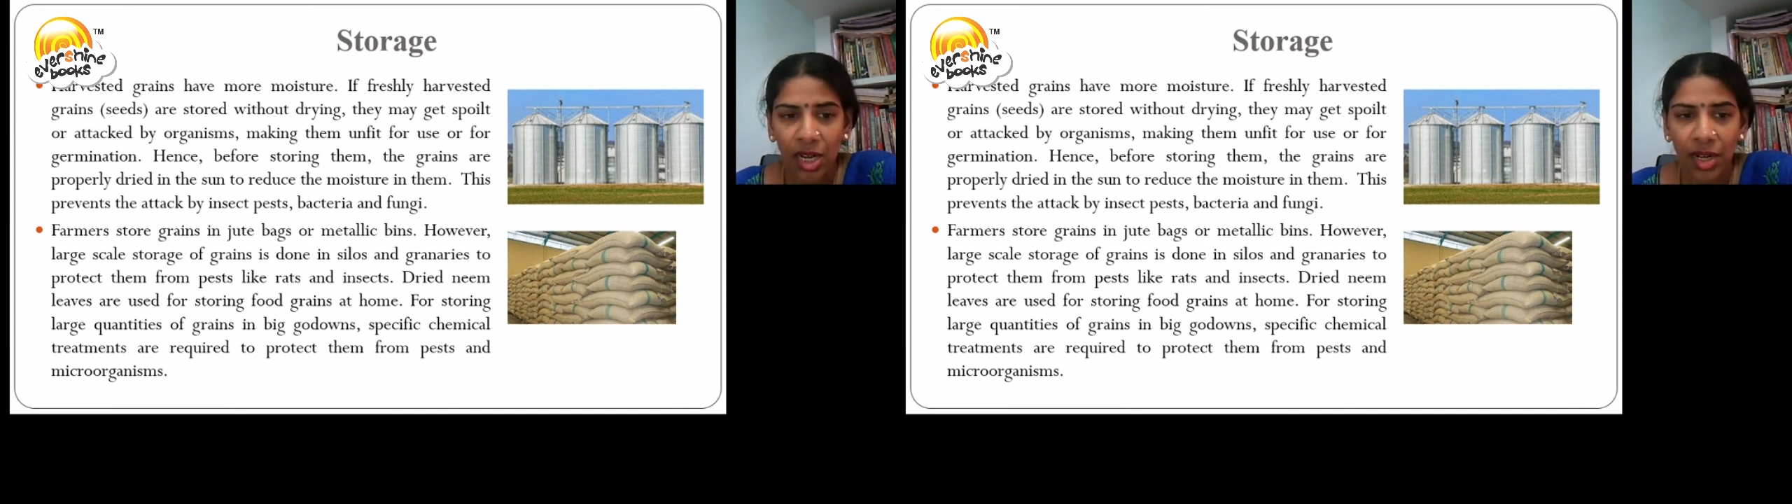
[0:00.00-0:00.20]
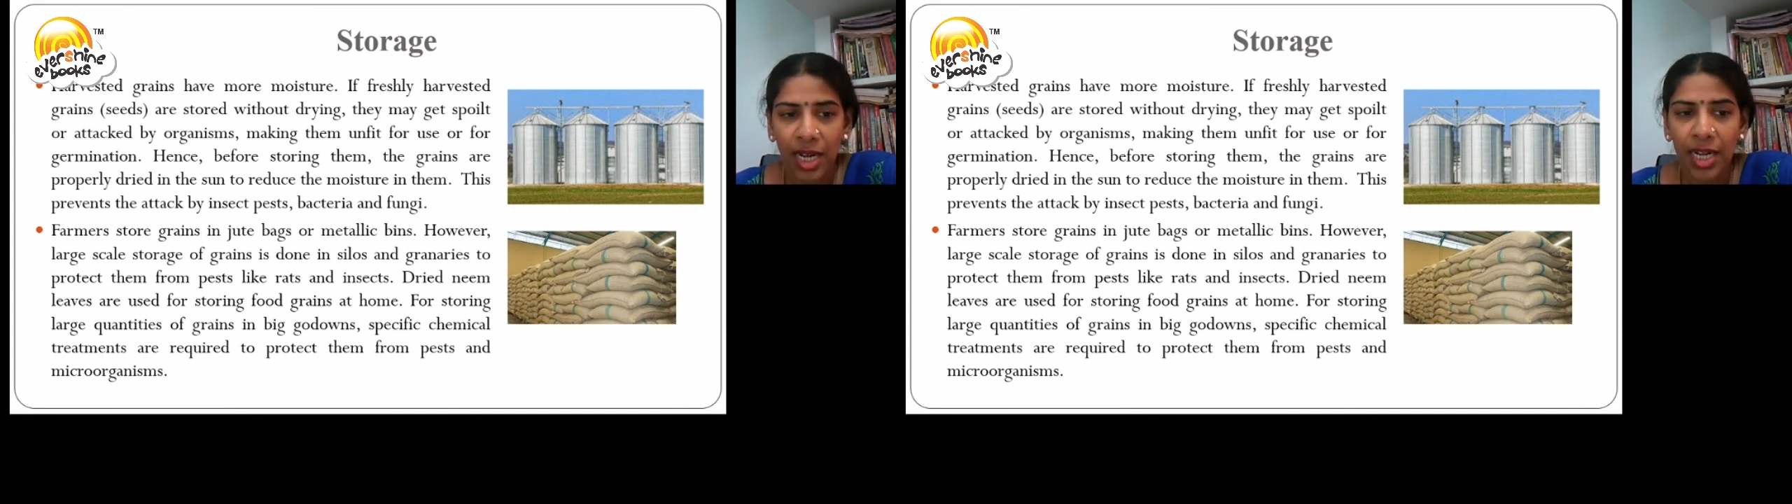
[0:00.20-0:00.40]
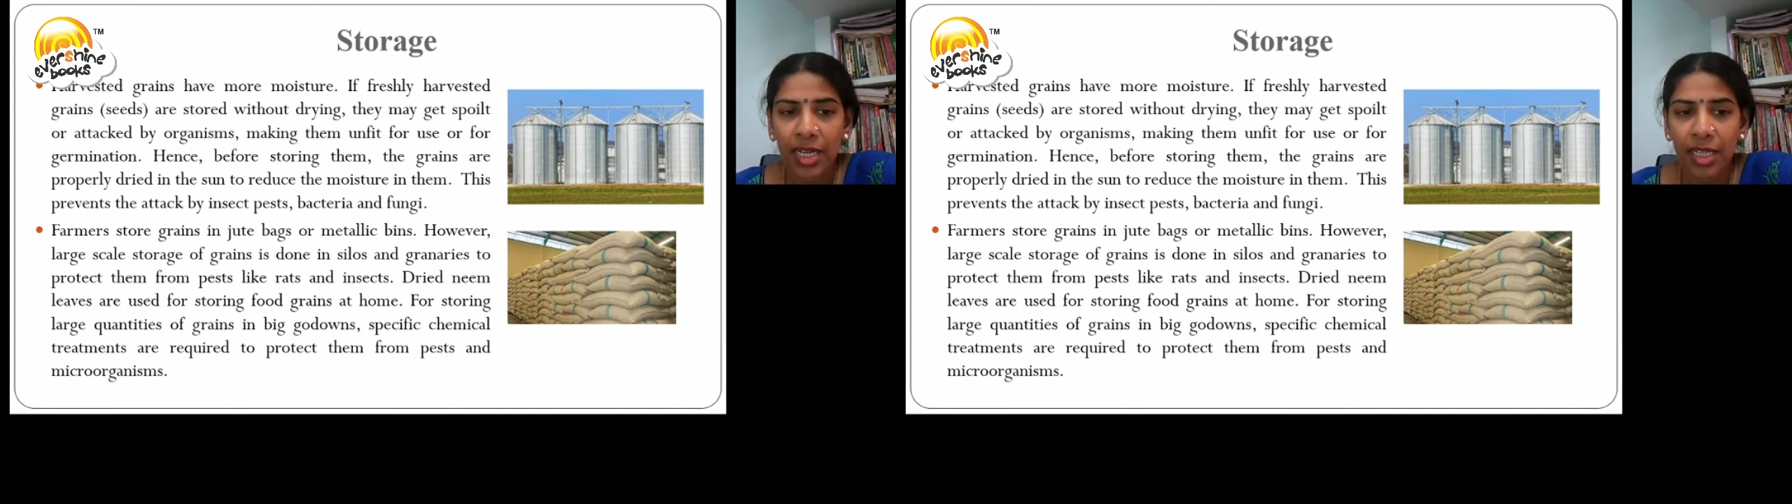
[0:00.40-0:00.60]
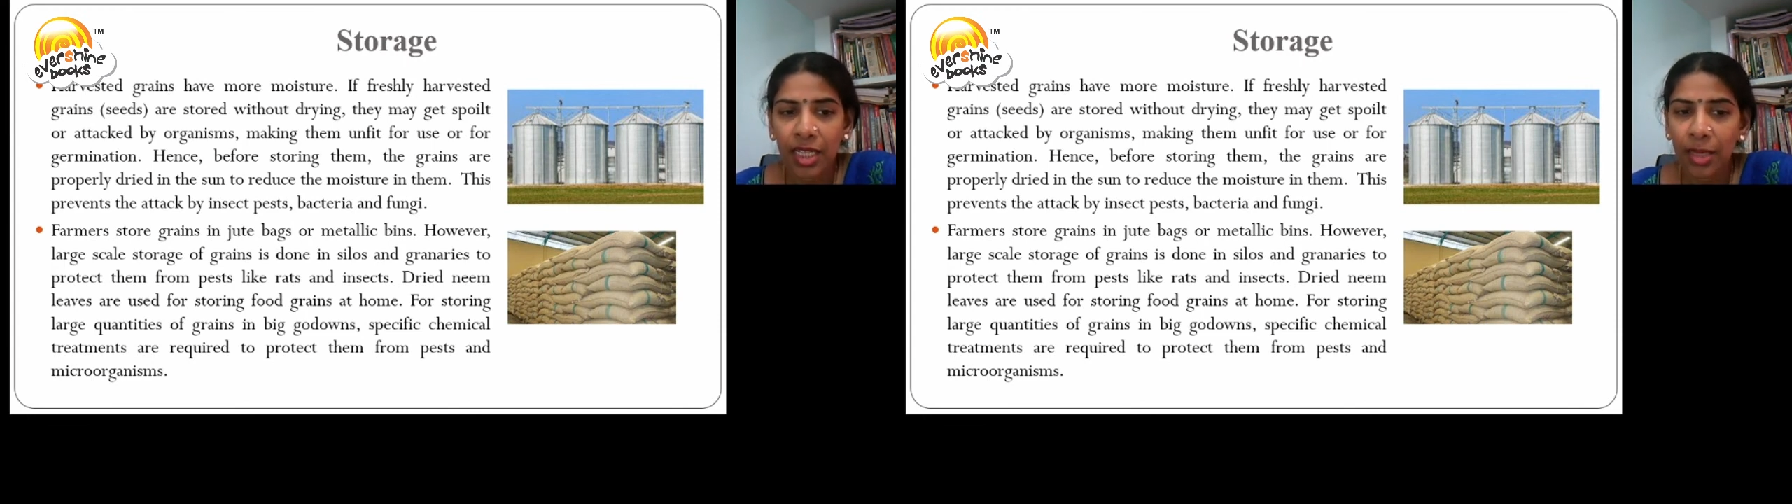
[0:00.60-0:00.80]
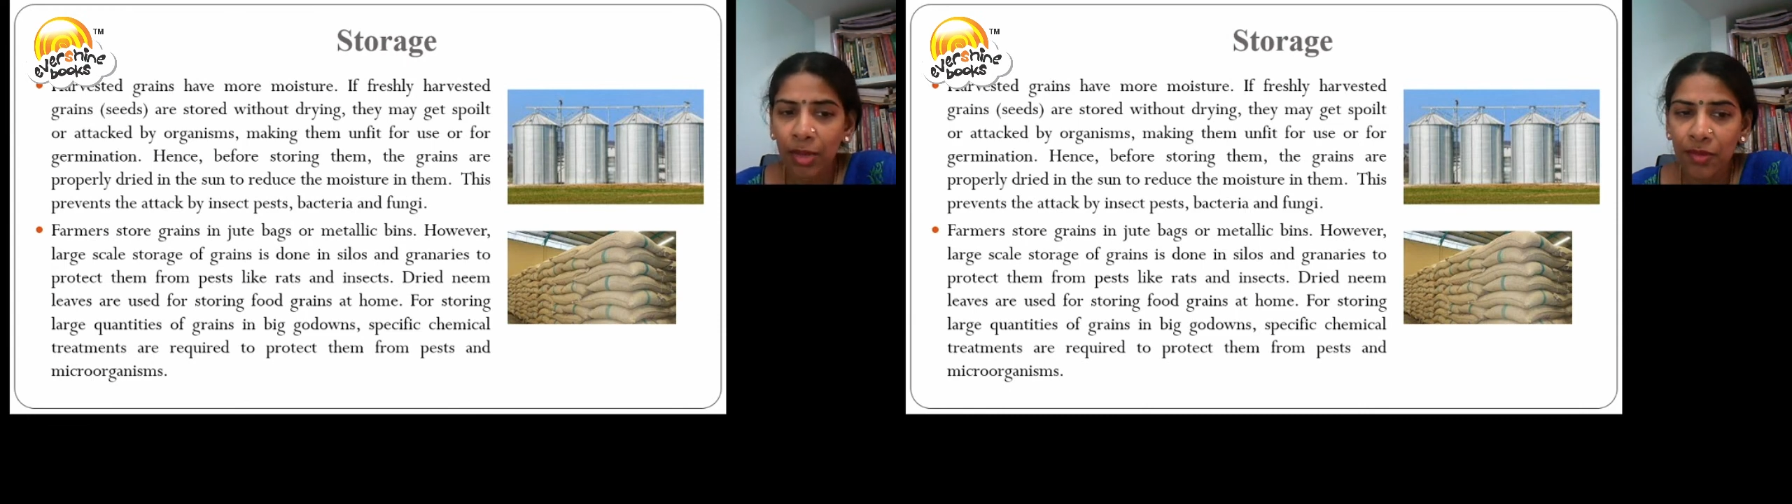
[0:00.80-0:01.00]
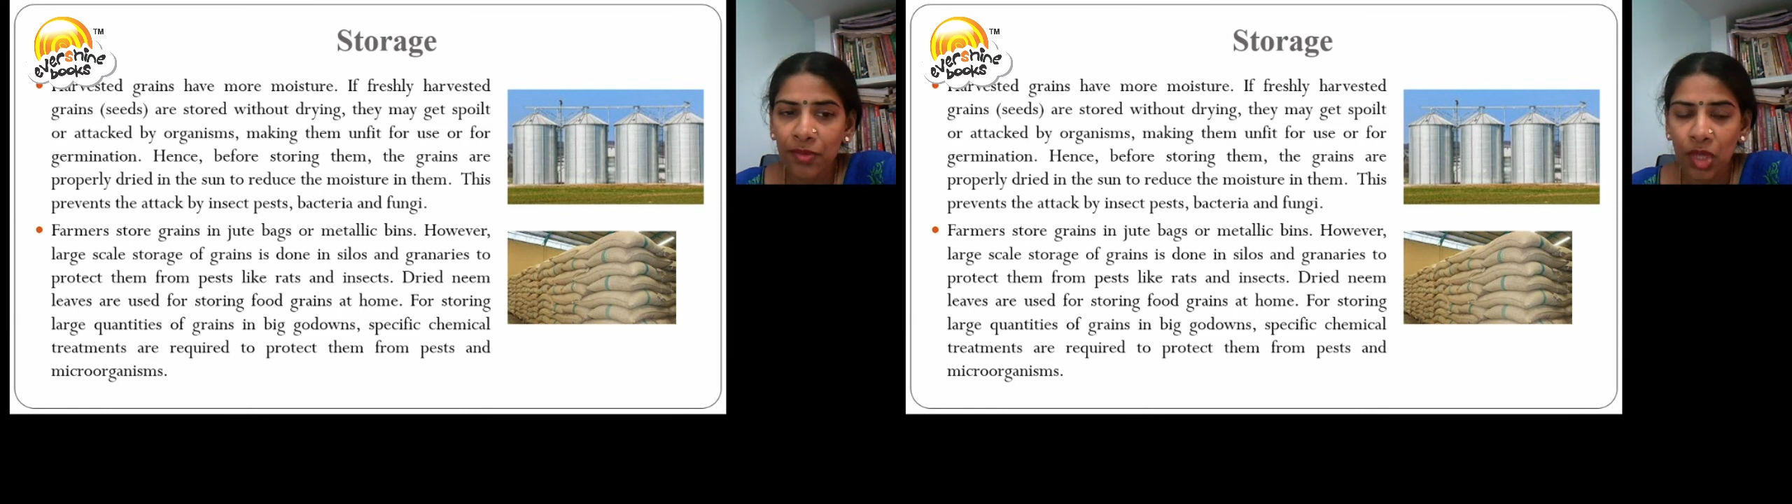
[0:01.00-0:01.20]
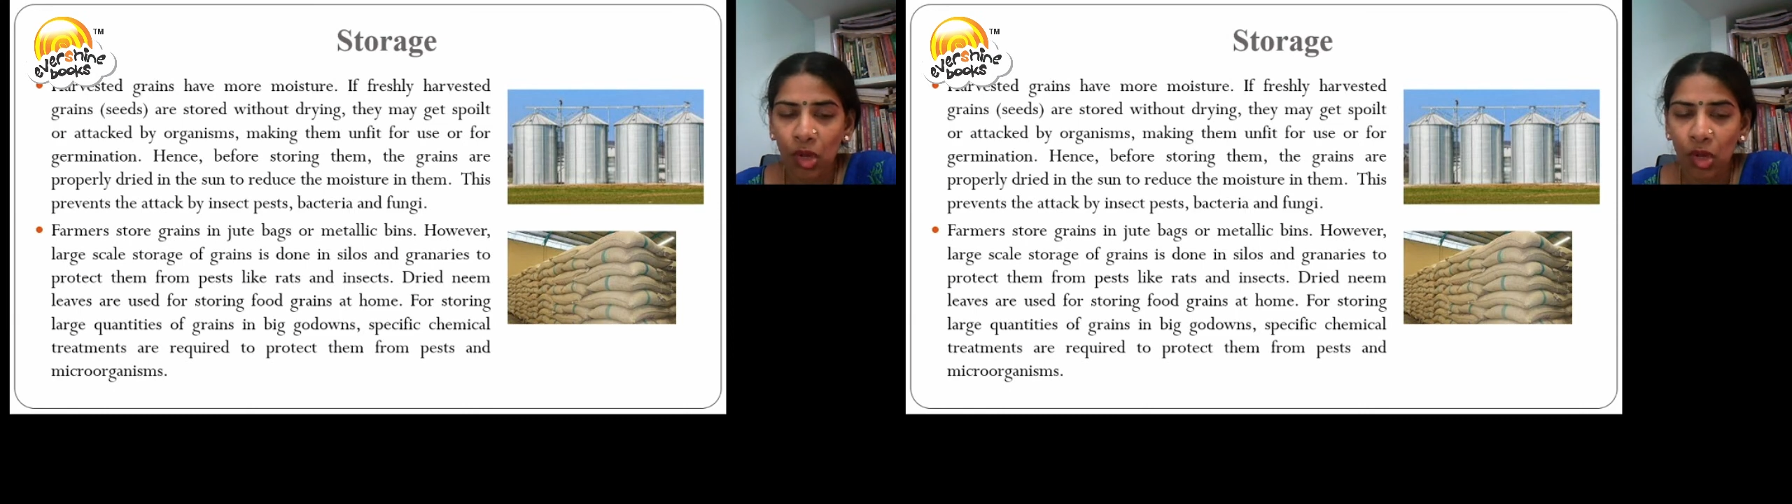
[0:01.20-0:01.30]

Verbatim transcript: Dried neem leaves